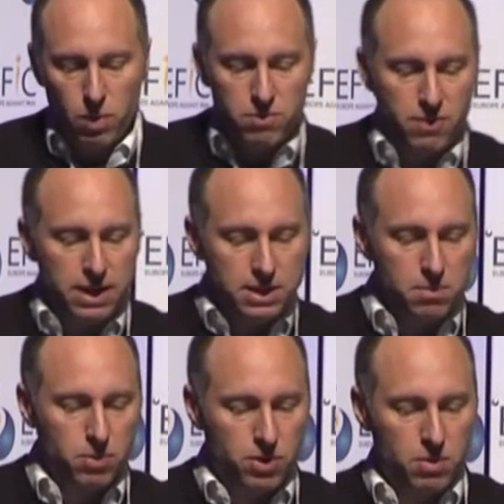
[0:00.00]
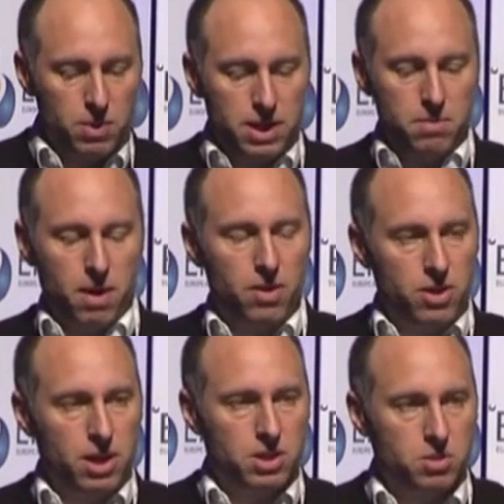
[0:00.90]
one fairly simple thing we did, but I
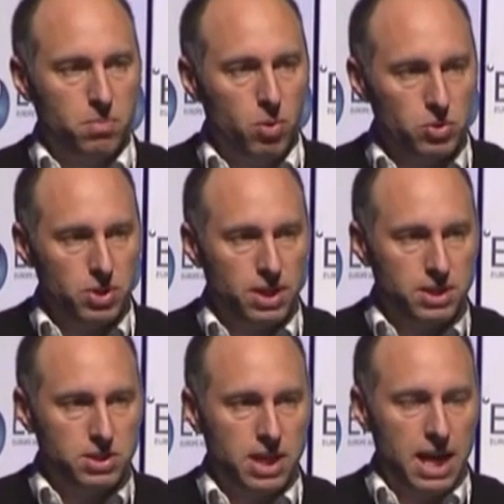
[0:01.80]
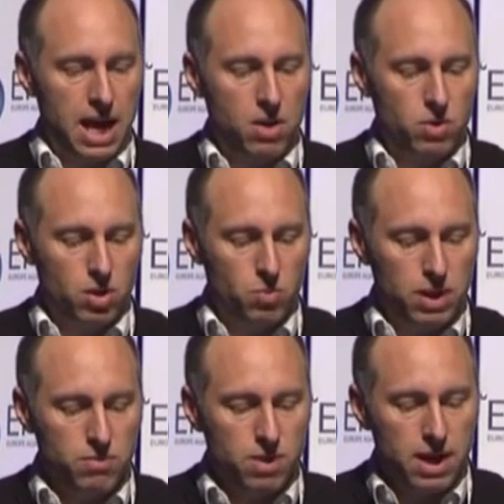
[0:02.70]
think it's important, is to say how can
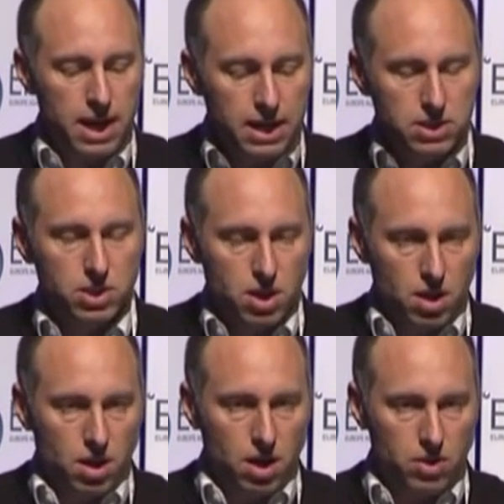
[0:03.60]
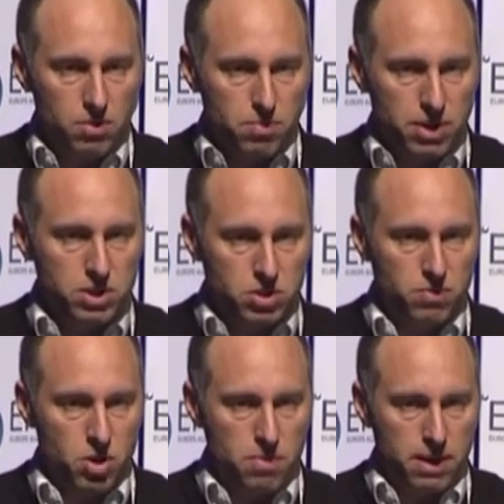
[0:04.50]
we relate the presence of
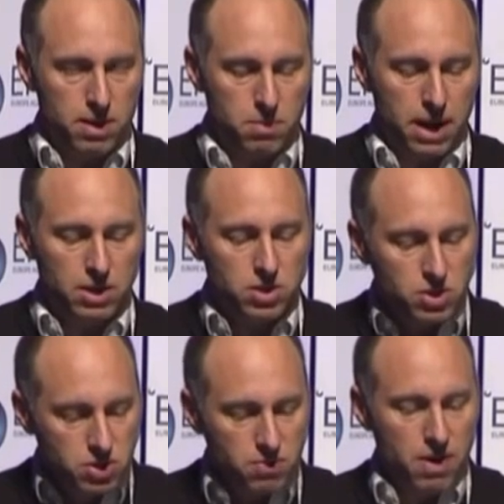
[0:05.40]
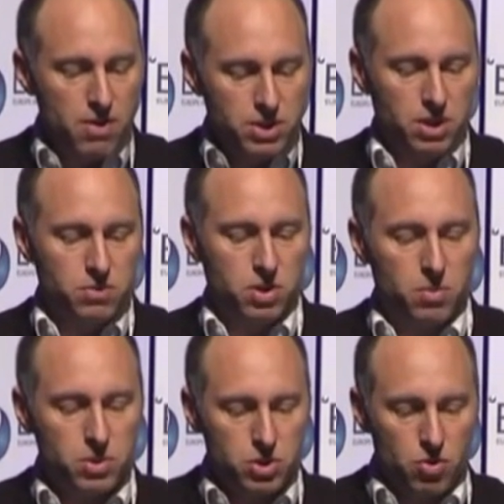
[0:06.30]
neuropathic pain to the severity of
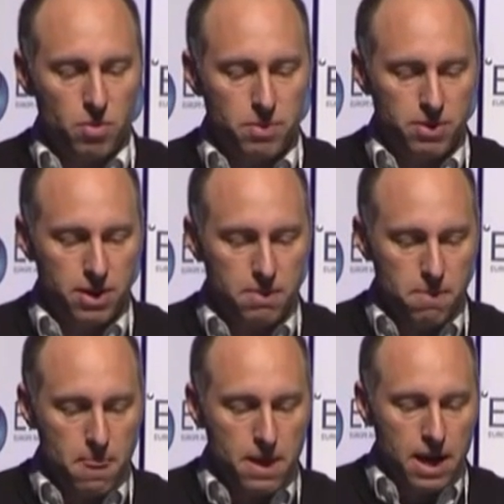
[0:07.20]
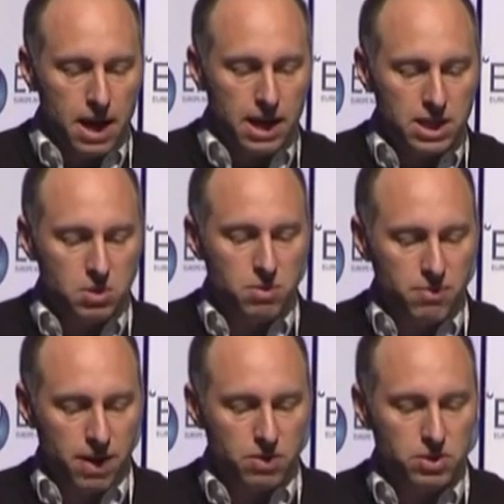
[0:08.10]
someone's neuropathy. And actually we
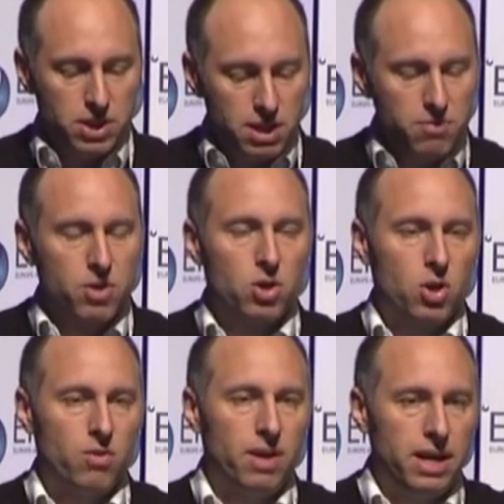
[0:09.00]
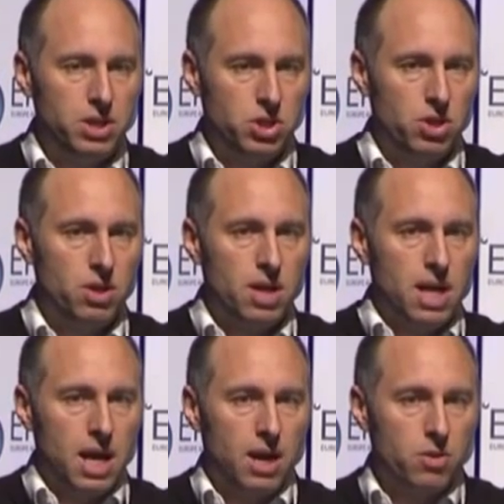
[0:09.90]
found a significant correlation.
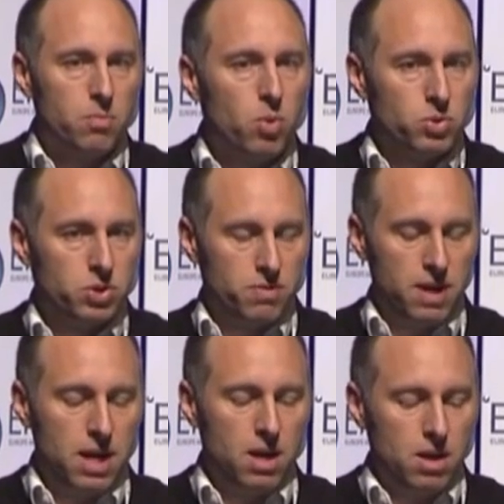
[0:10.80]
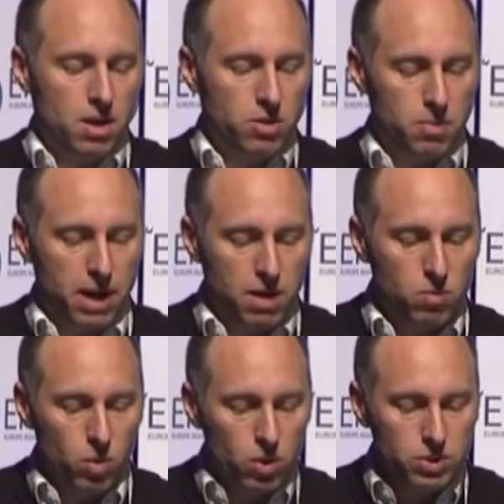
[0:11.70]
The more severe the
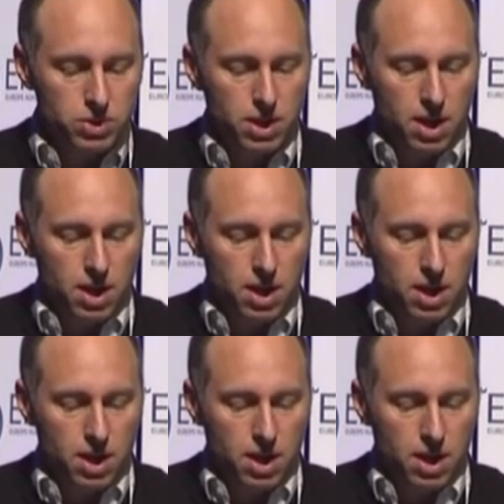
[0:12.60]
pain was,